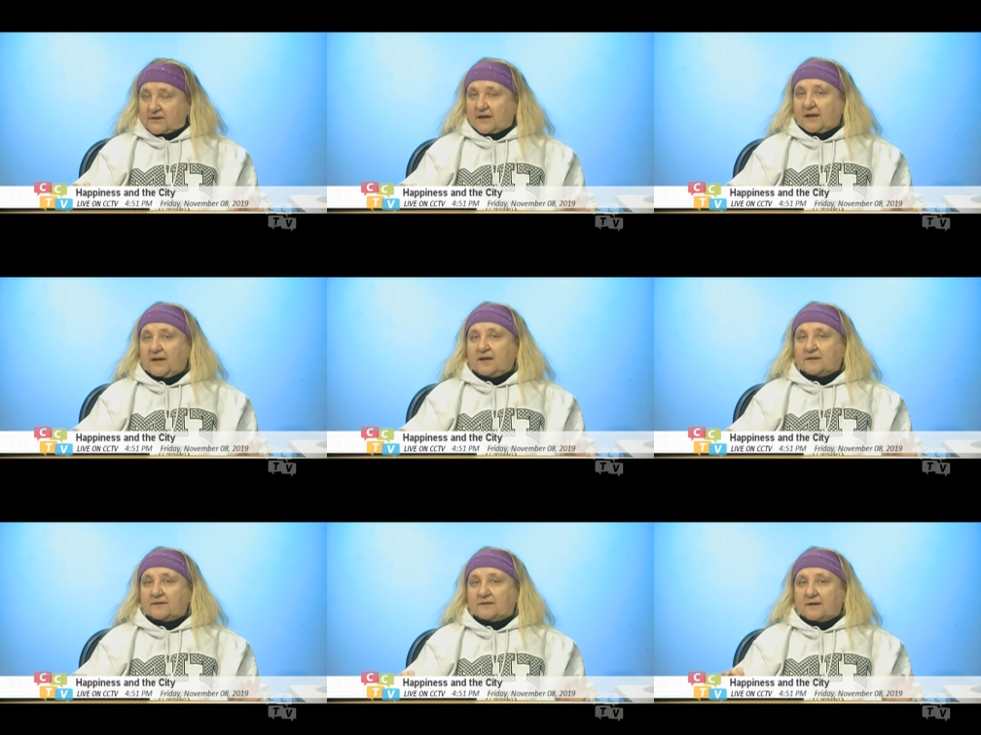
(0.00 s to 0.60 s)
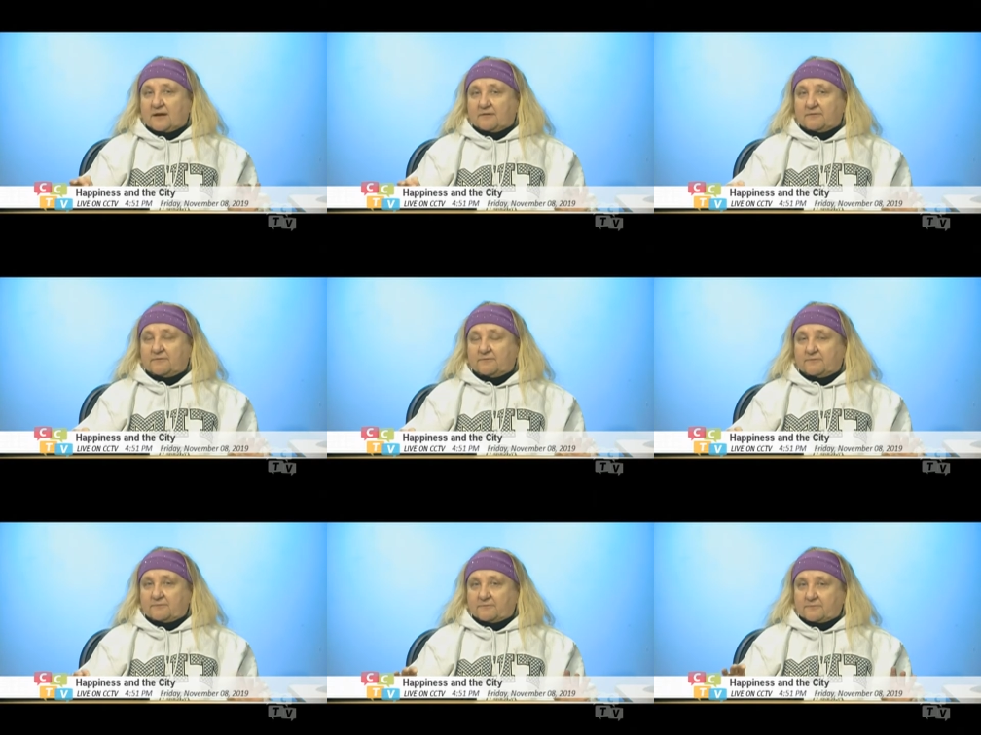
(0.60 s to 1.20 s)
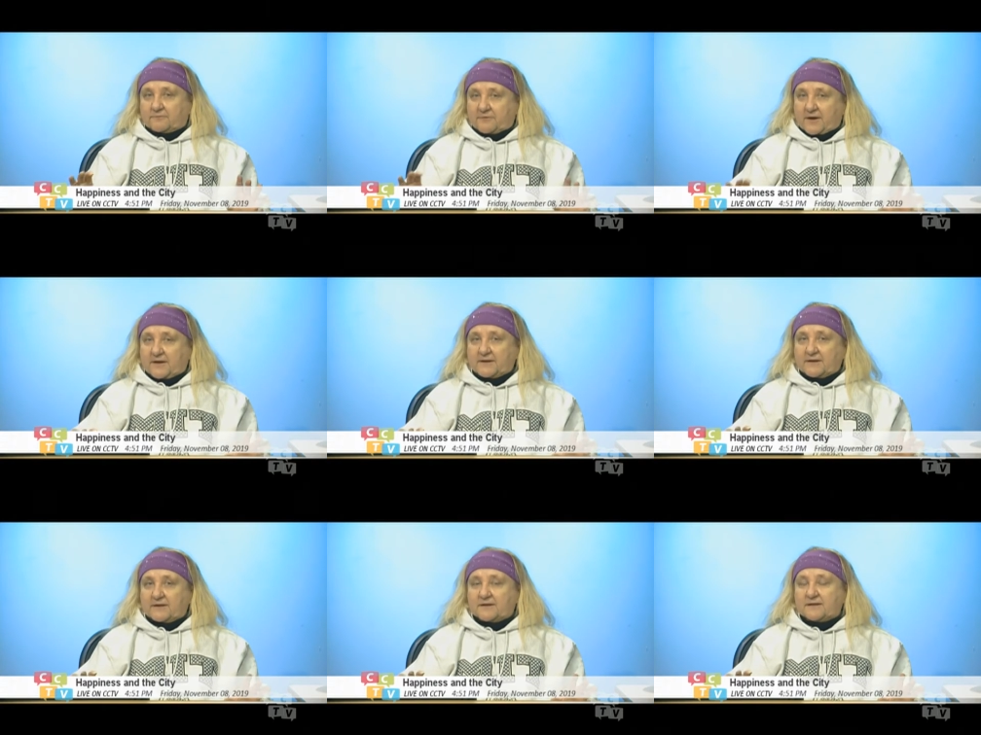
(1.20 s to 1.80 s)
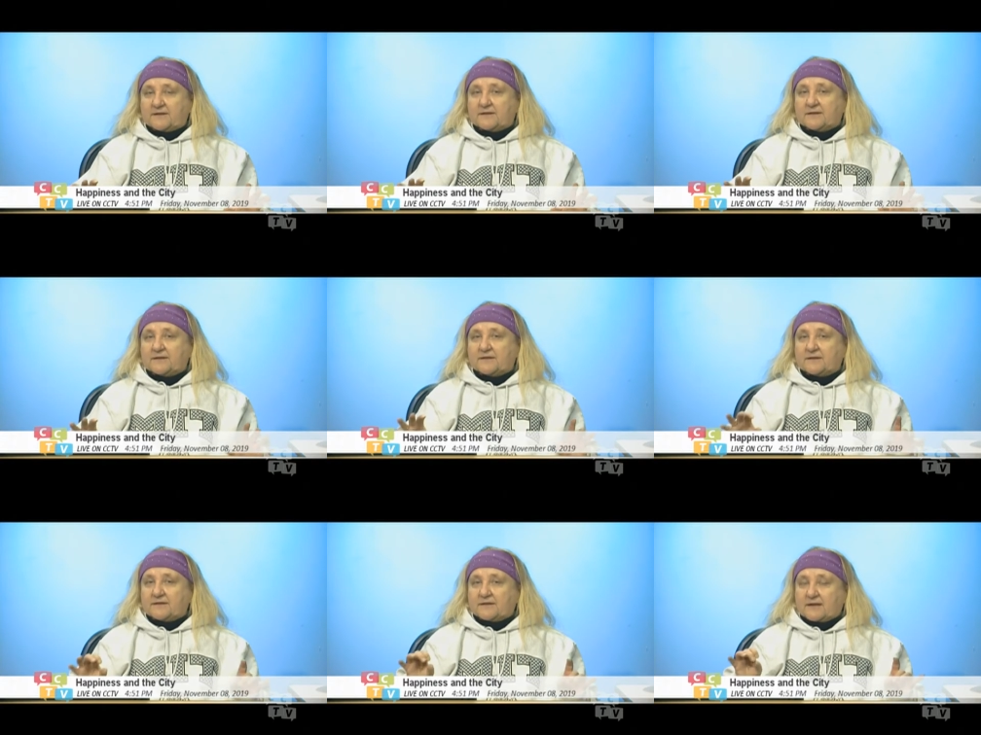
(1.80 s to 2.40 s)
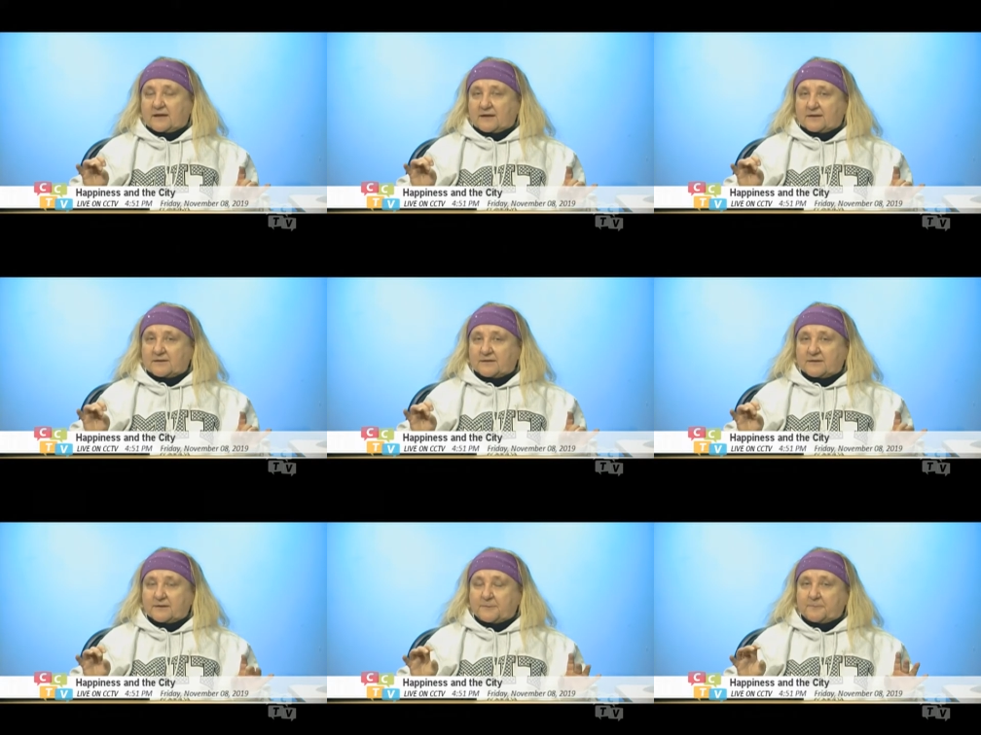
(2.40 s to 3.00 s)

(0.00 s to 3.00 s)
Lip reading: I had enough finances and